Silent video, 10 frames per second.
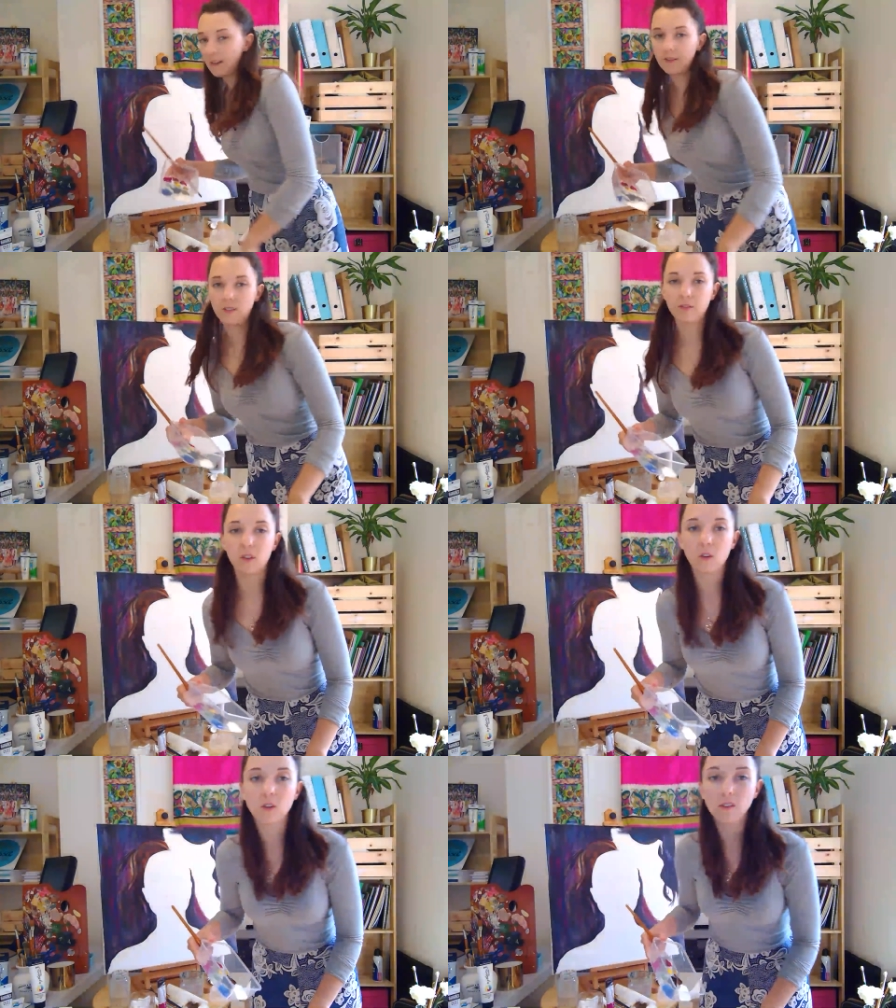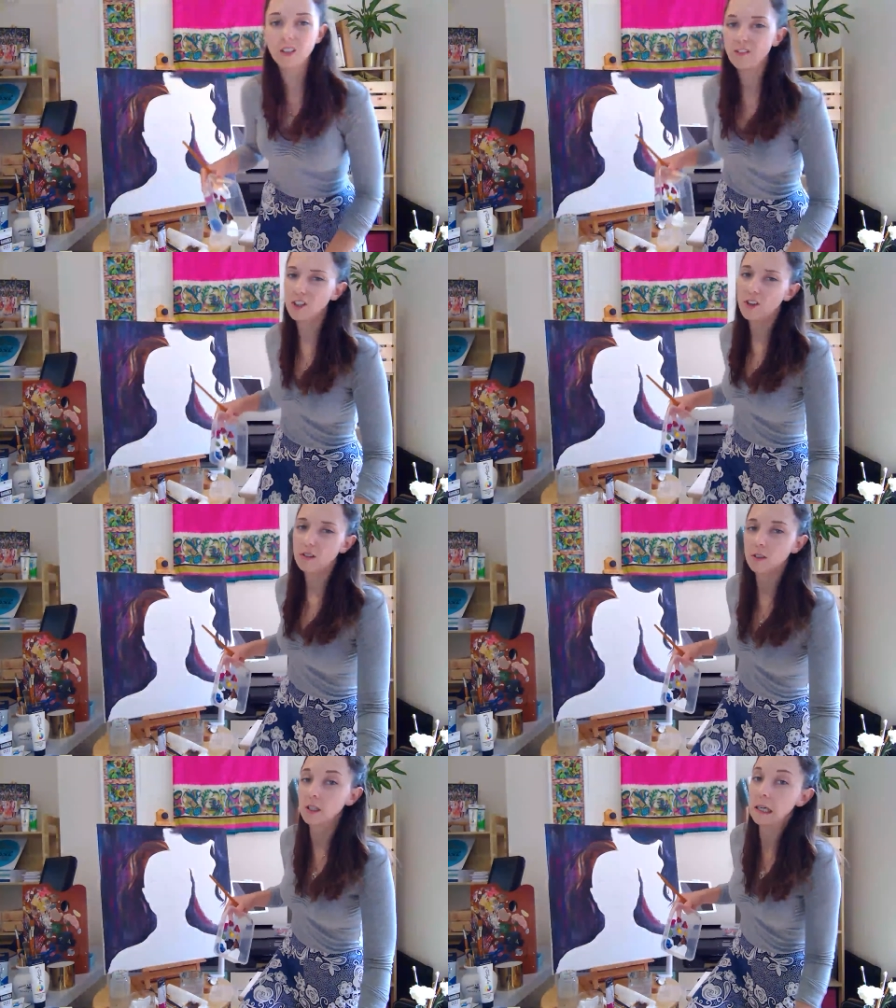for the floor, even
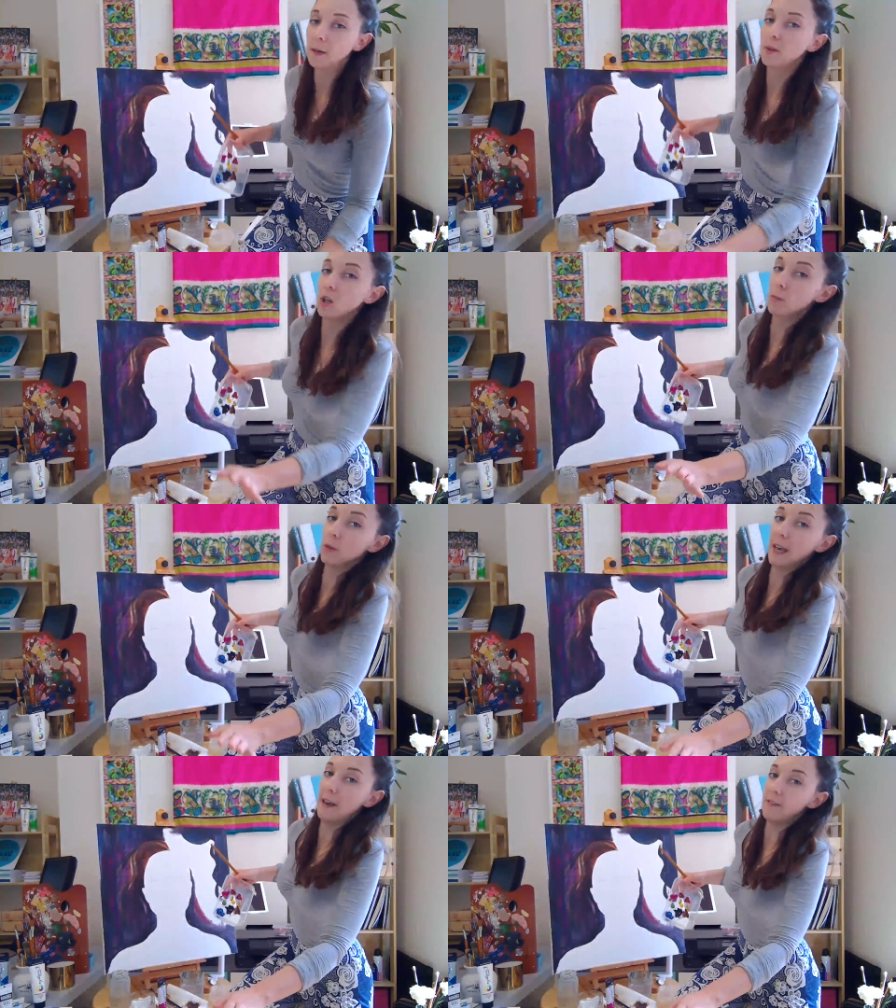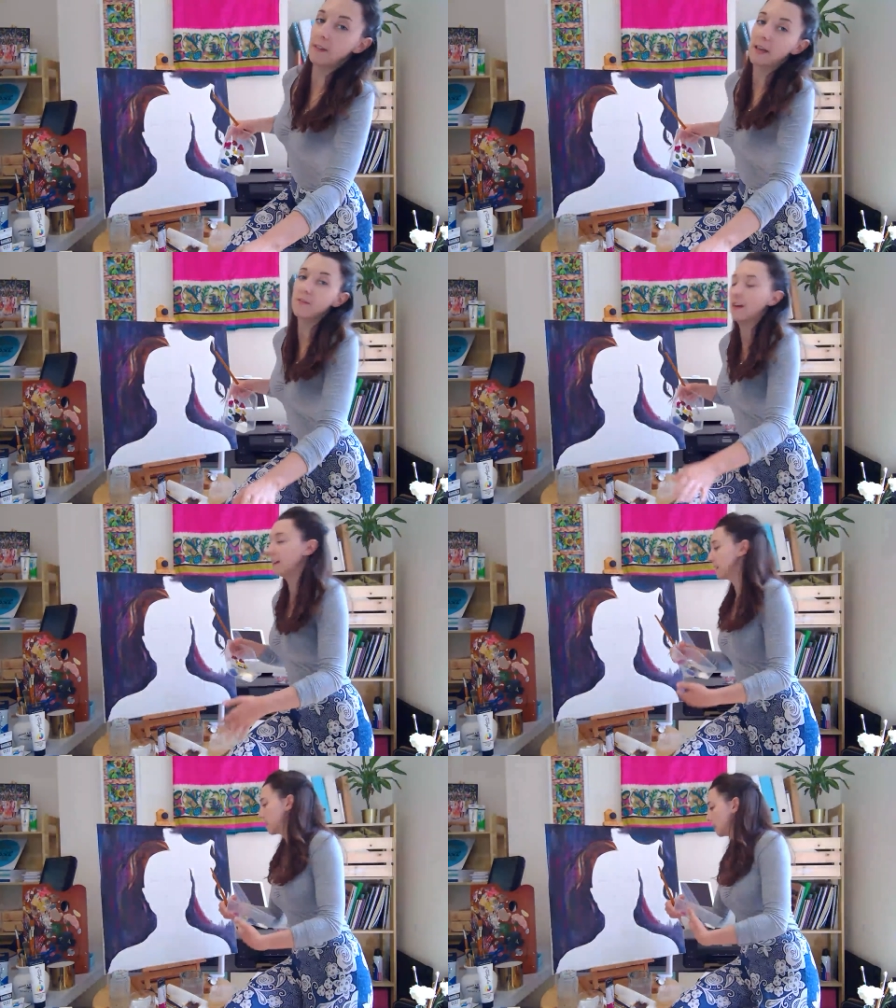though I'm a lot more careful at
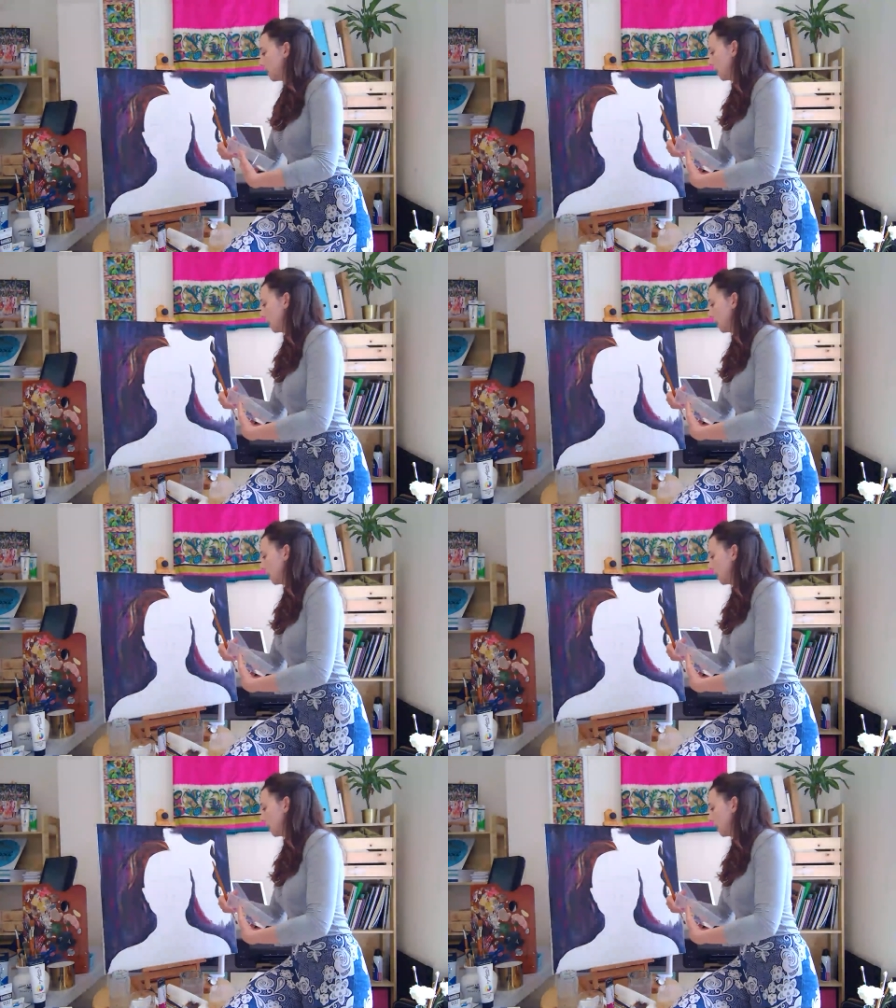events.